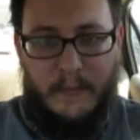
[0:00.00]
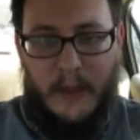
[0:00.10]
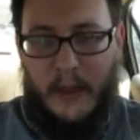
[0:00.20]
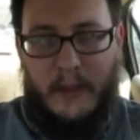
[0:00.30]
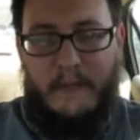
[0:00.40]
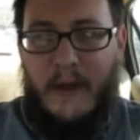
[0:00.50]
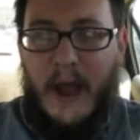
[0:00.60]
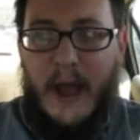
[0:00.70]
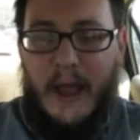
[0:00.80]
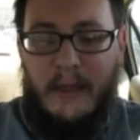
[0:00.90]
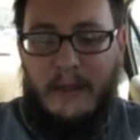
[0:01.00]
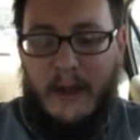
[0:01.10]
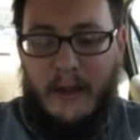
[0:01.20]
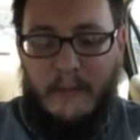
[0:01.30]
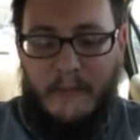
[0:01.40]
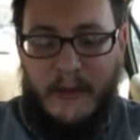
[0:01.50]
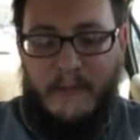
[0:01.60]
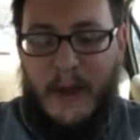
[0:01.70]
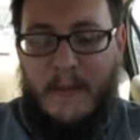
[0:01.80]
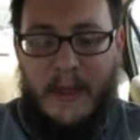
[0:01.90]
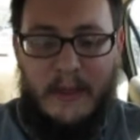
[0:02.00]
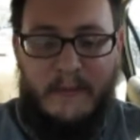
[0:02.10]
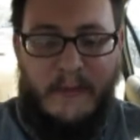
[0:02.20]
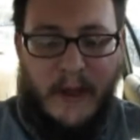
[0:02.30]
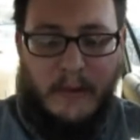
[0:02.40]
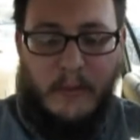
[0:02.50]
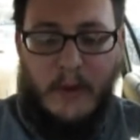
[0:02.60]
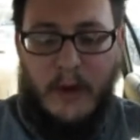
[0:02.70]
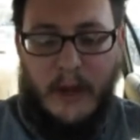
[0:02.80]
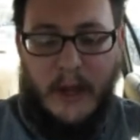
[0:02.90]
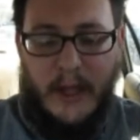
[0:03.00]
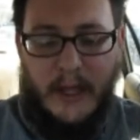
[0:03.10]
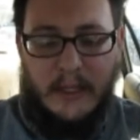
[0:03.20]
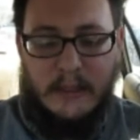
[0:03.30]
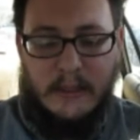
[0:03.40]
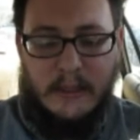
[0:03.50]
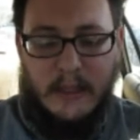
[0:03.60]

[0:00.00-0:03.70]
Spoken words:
if my method found one as